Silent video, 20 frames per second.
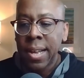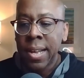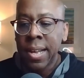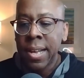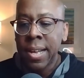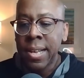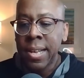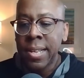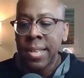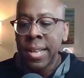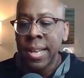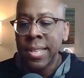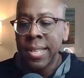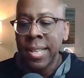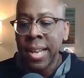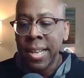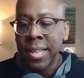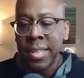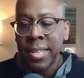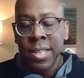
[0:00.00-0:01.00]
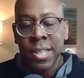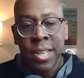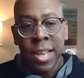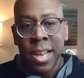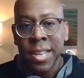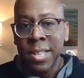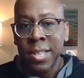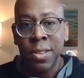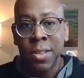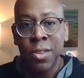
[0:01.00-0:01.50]
that Texas
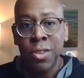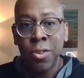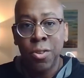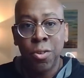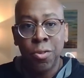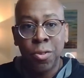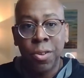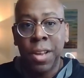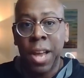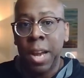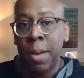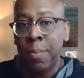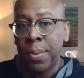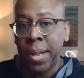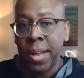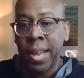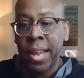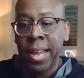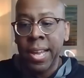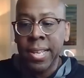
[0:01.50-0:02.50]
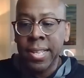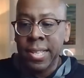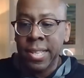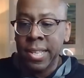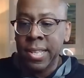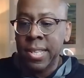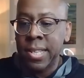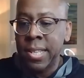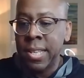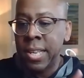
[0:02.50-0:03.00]
has to, you got to play
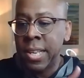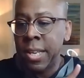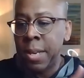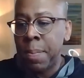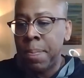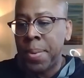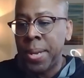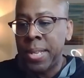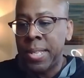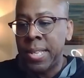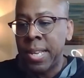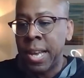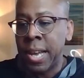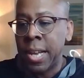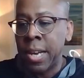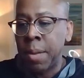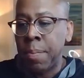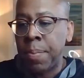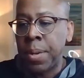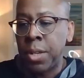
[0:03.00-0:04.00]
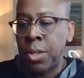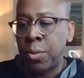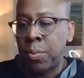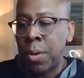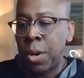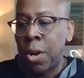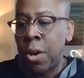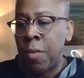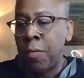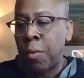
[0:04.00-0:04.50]
ACC, a Big Ten, a Big
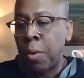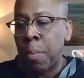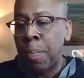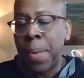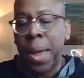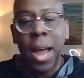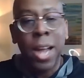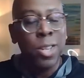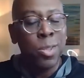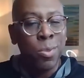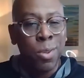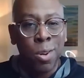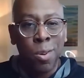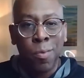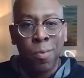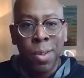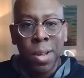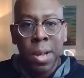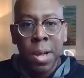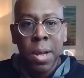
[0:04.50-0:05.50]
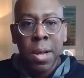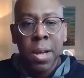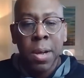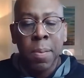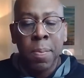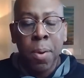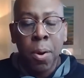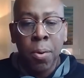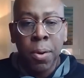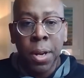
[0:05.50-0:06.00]
12, or a Pac-12
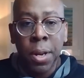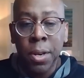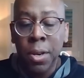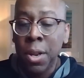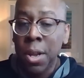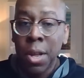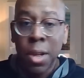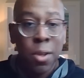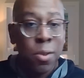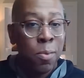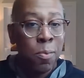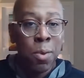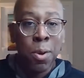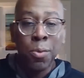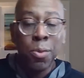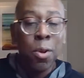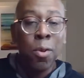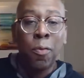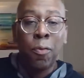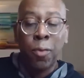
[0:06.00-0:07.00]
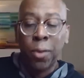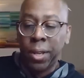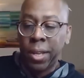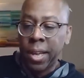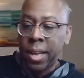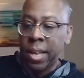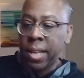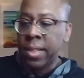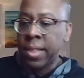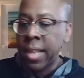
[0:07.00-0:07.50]
opponent. Well, don't
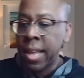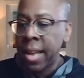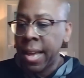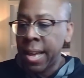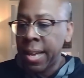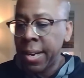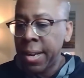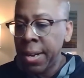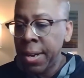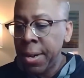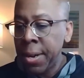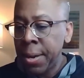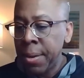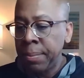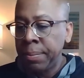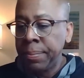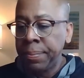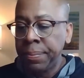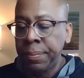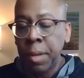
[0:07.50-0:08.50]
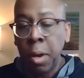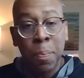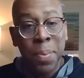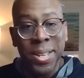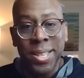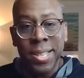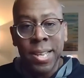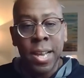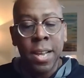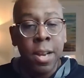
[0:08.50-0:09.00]
forget that, or
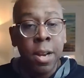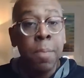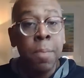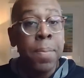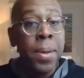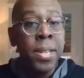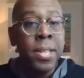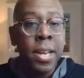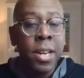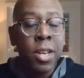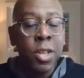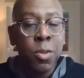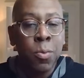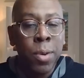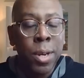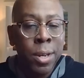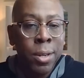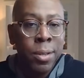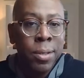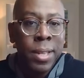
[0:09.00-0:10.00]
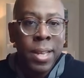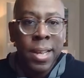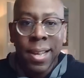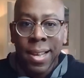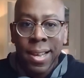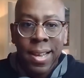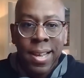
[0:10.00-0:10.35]
Big Ten and Big Ten as well.